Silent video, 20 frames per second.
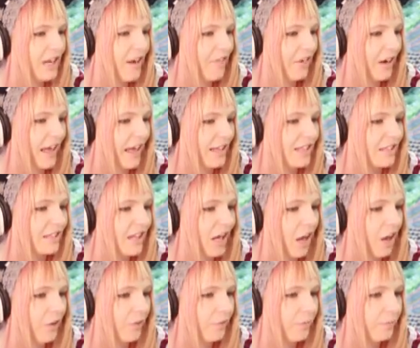loving it,
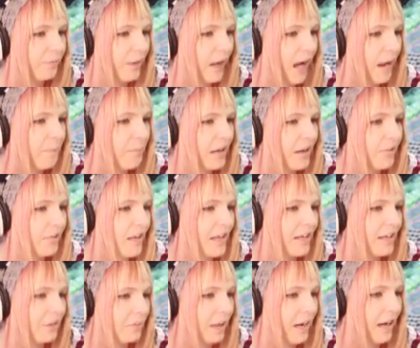so I'm loving
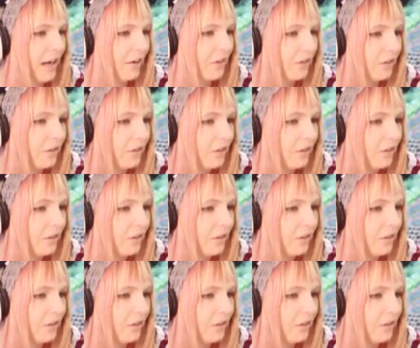it as well.